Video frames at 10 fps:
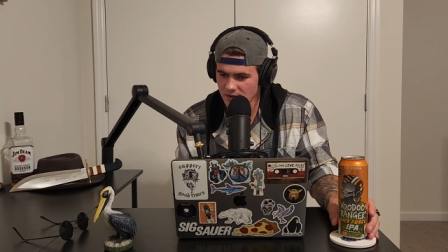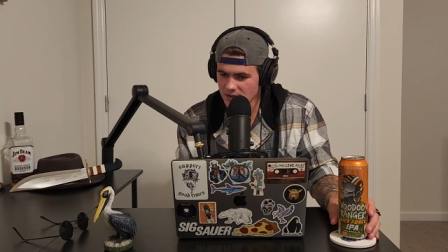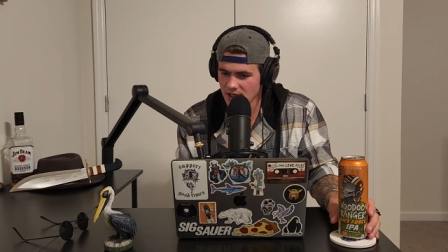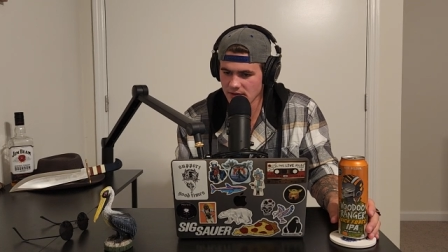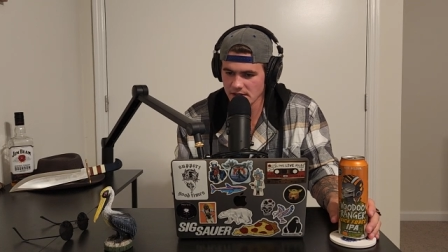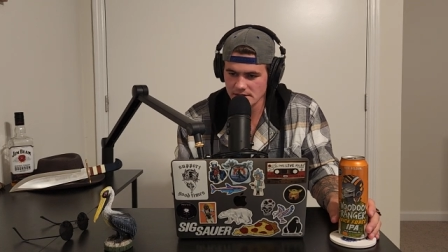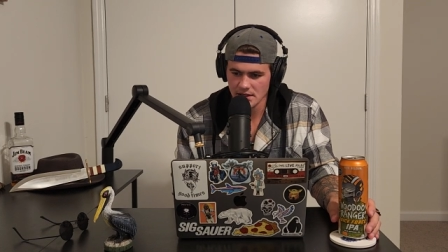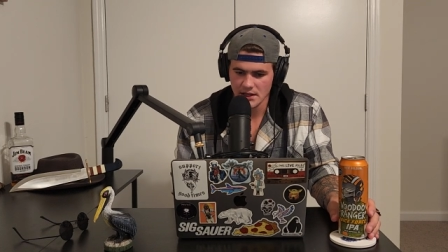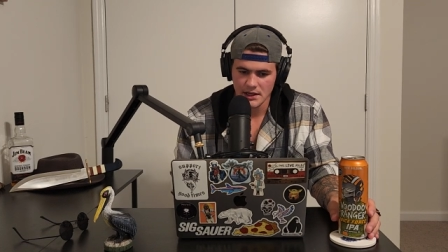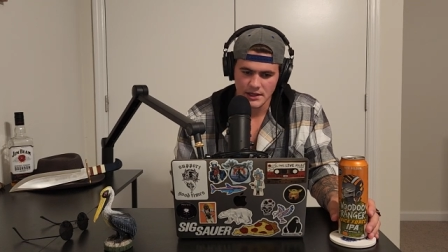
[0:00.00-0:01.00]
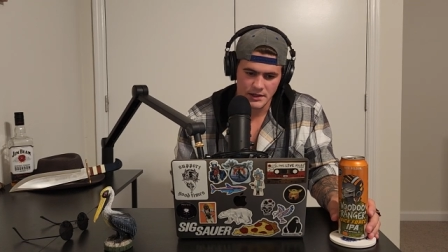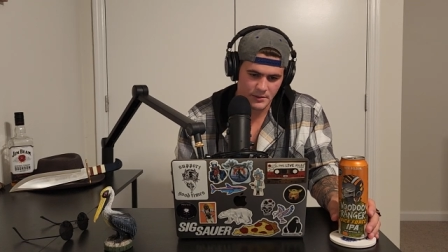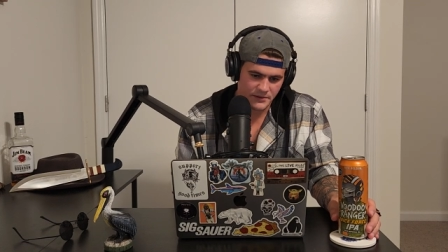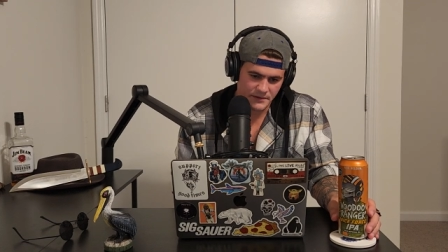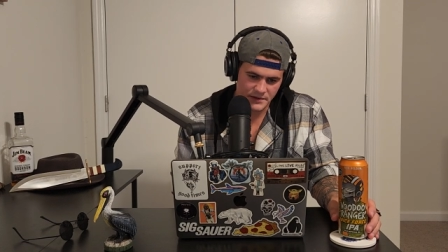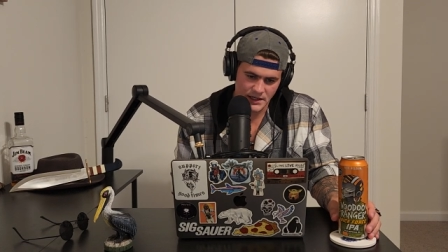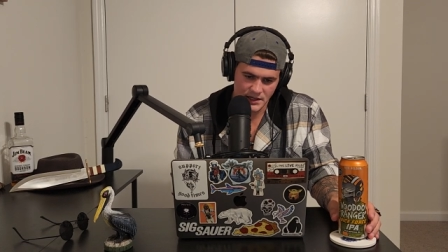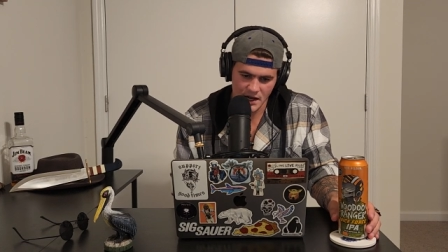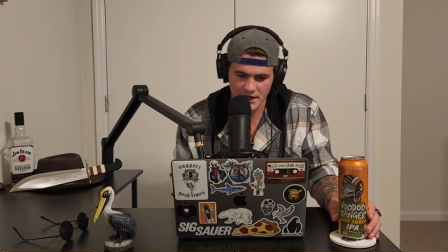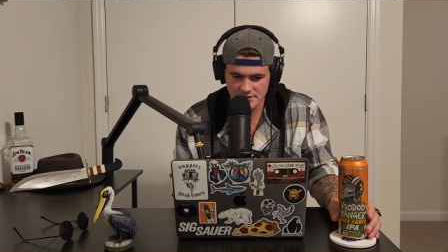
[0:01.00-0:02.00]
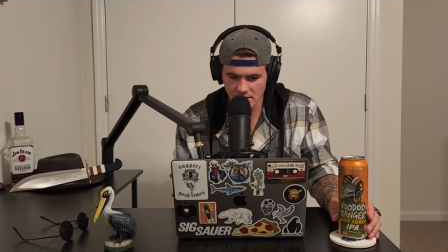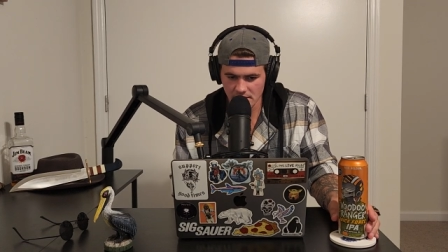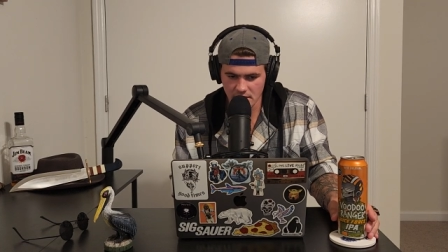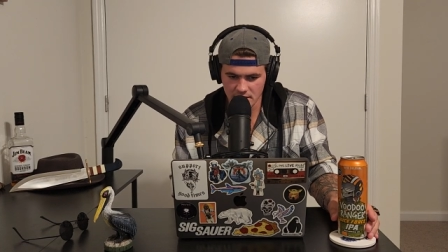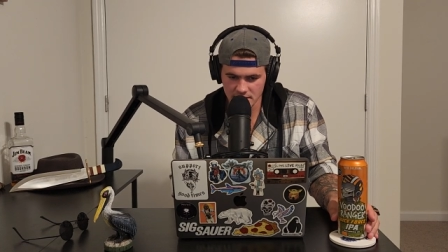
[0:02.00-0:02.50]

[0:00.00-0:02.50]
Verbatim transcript: Anyways, number 15. I saw a garden this